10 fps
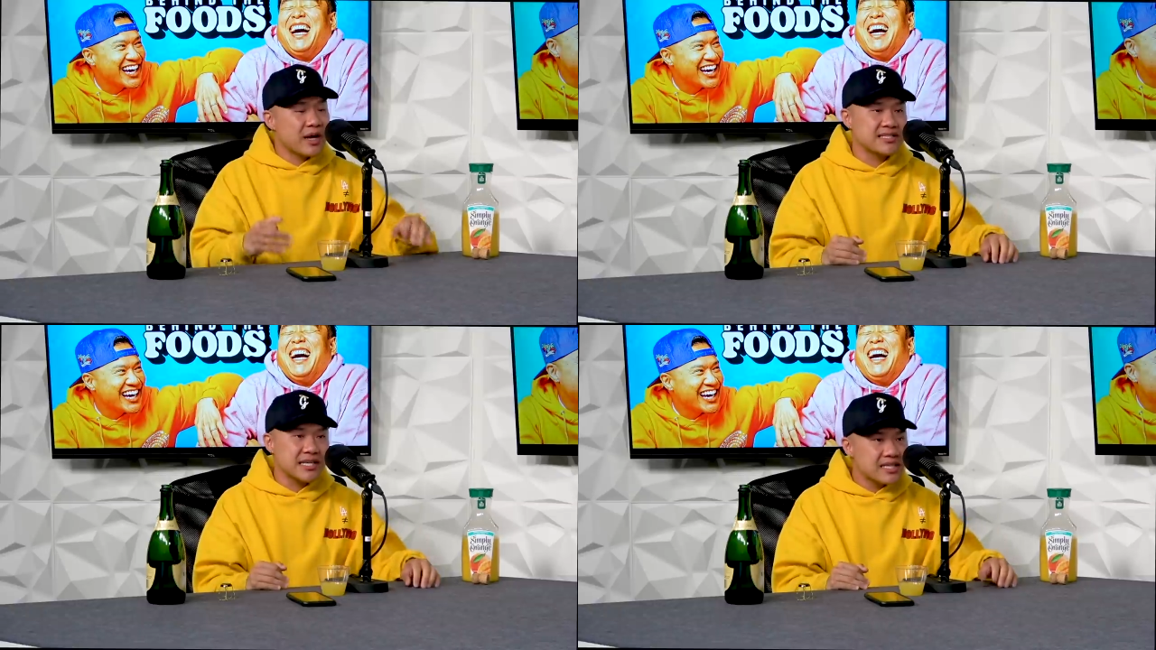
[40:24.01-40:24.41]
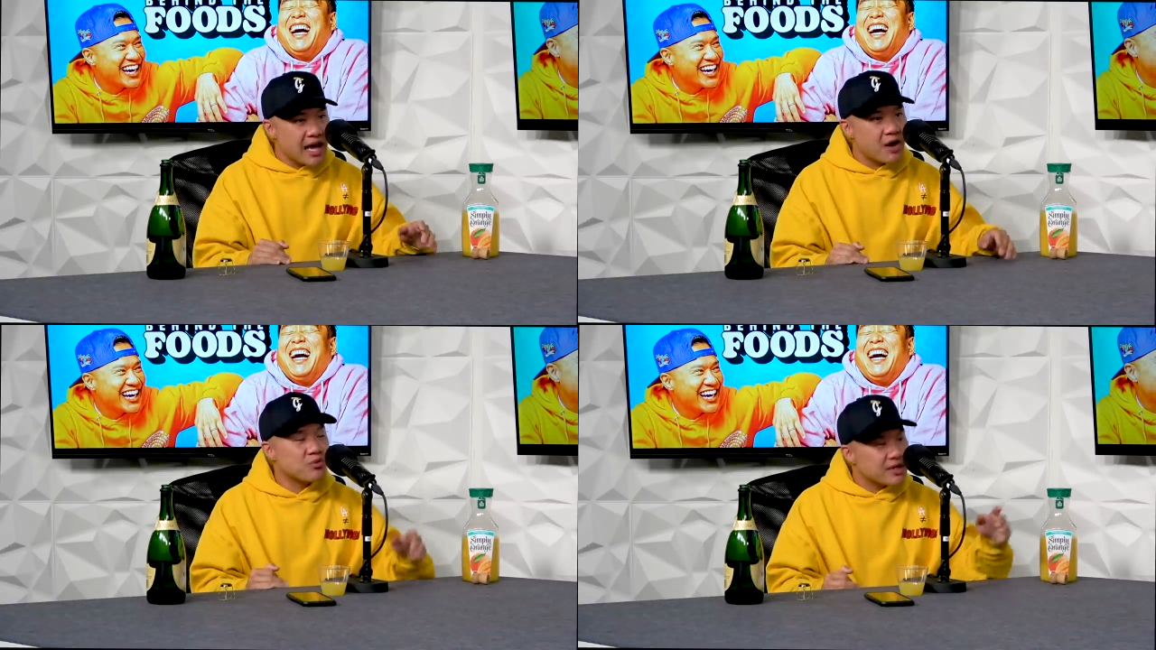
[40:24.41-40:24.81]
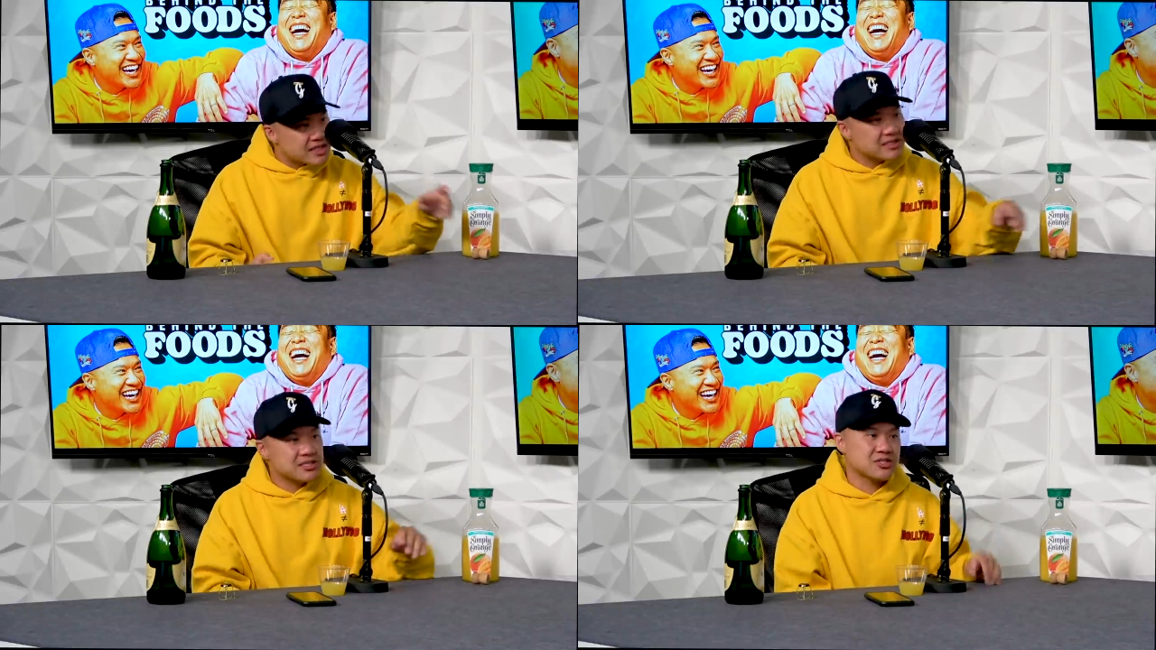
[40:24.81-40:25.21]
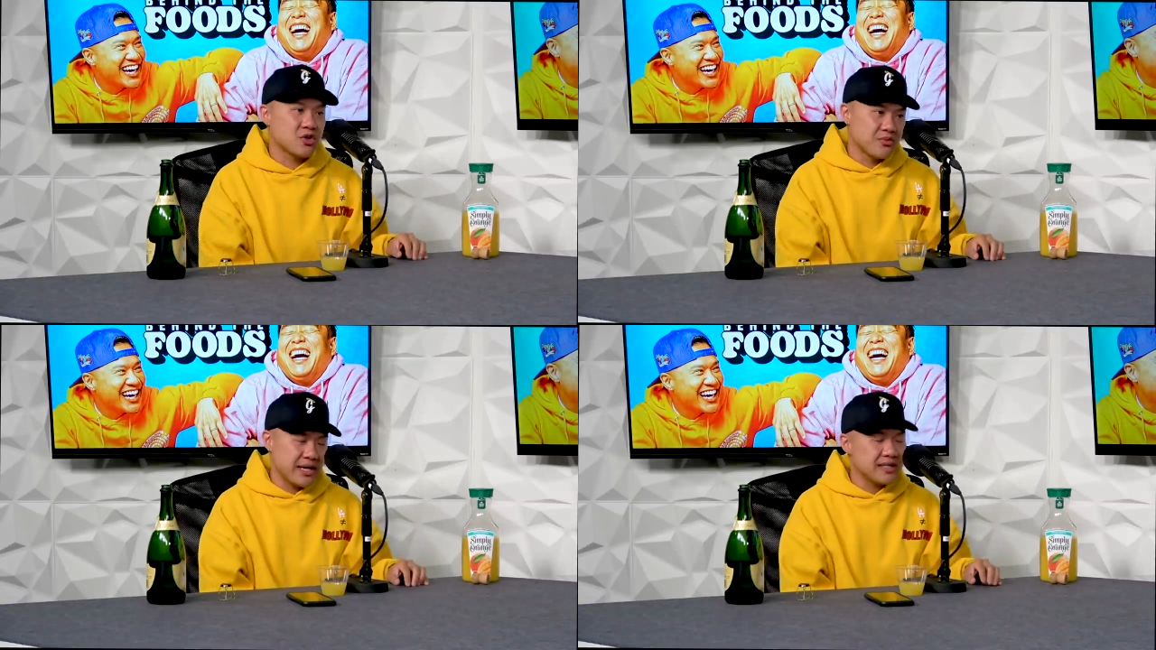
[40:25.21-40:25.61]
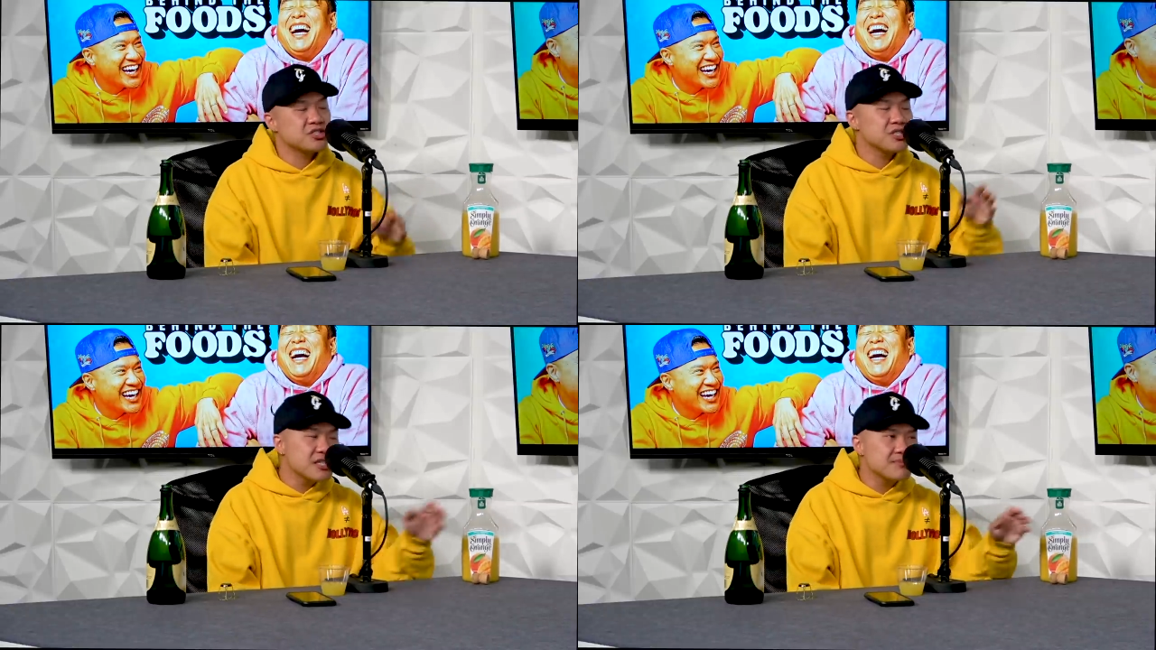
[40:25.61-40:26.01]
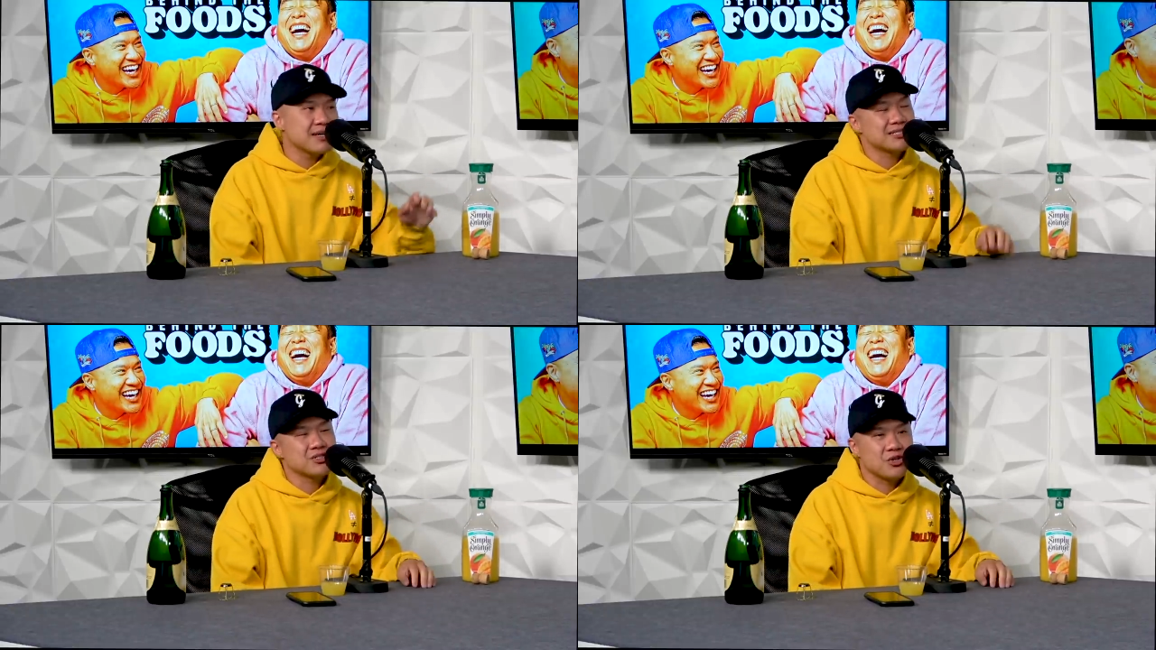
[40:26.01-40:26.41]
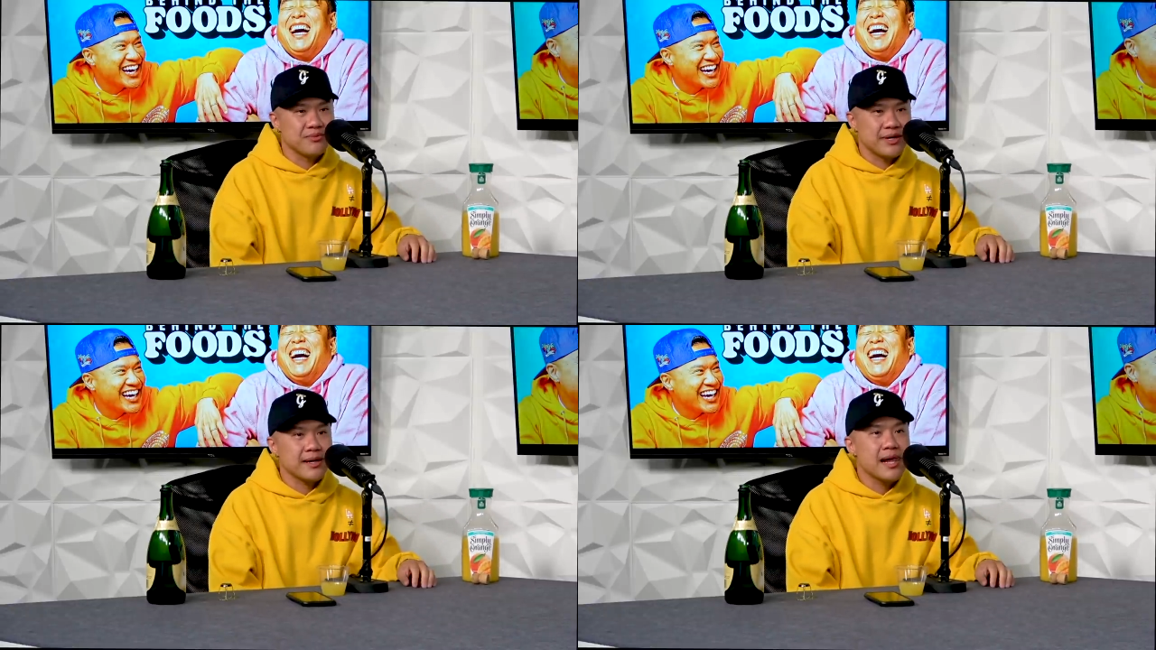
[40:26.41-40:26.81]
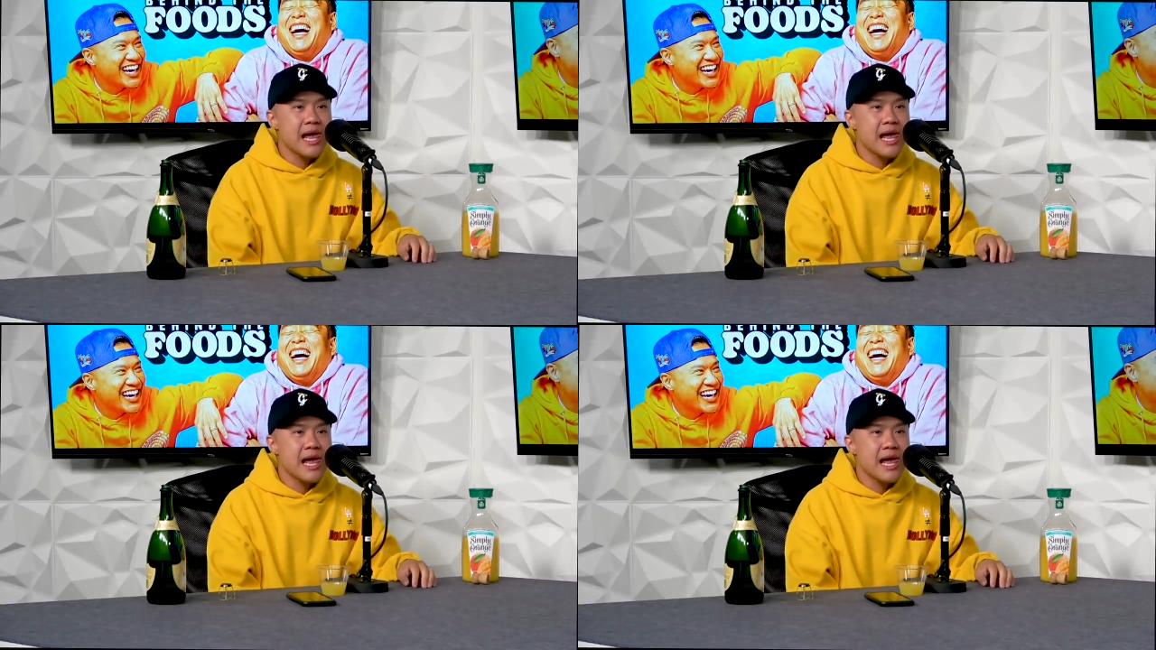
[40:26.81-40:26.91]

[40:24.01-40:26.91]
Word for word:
Speaker 1: it's like, yeah, Rick is a soulmate. She is my soulmate.